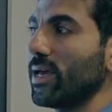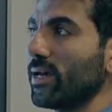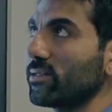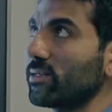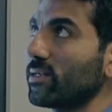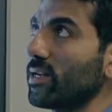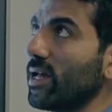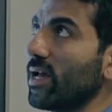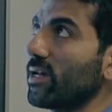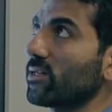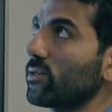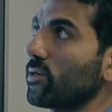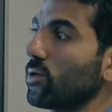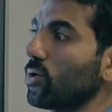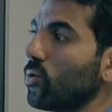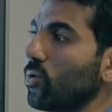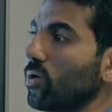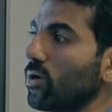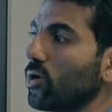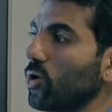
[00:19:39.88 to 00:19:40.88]
Yes, it has a
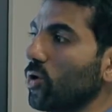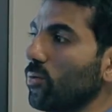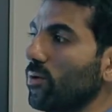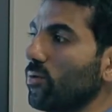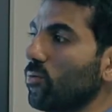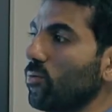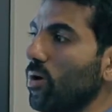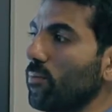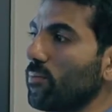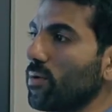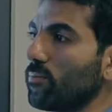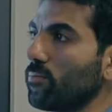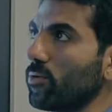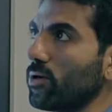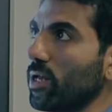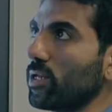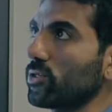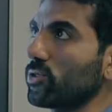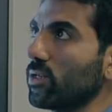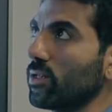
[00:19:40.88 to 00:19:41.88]
lower global warming
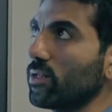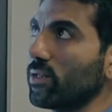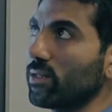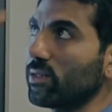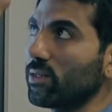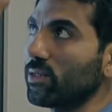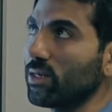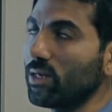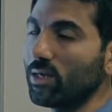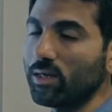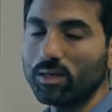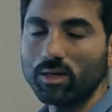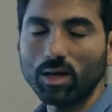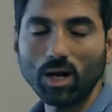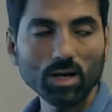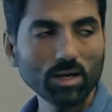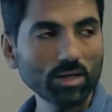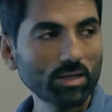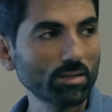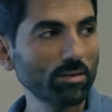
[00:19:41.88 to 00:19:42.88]
potential than the
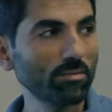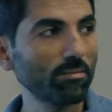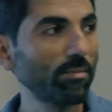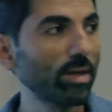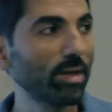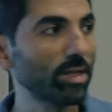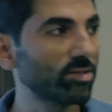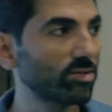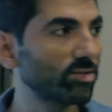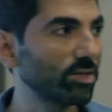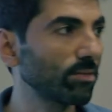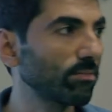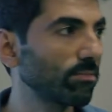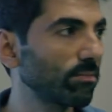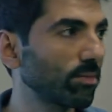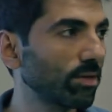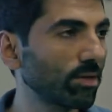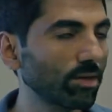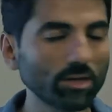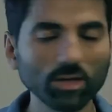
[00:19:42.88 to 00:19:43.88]
current
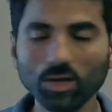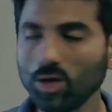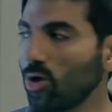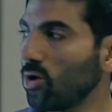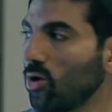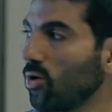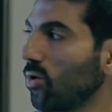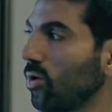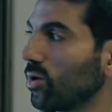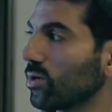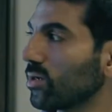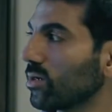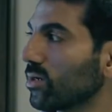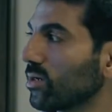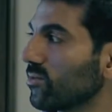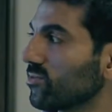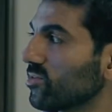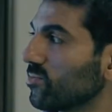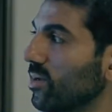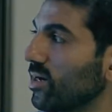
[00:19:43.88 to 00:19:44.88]
mainstream
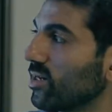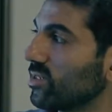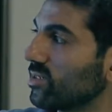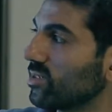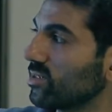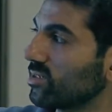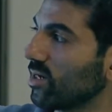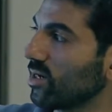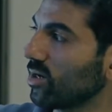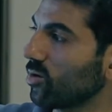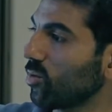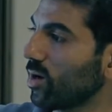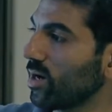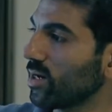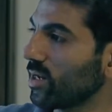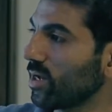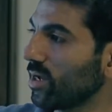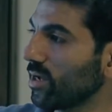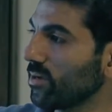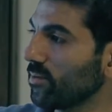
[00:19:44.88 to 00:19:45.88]
alternatives, but it's still
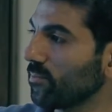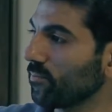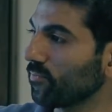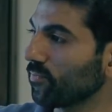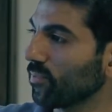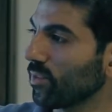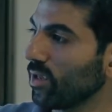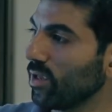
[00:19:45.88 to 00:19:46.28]
quite high.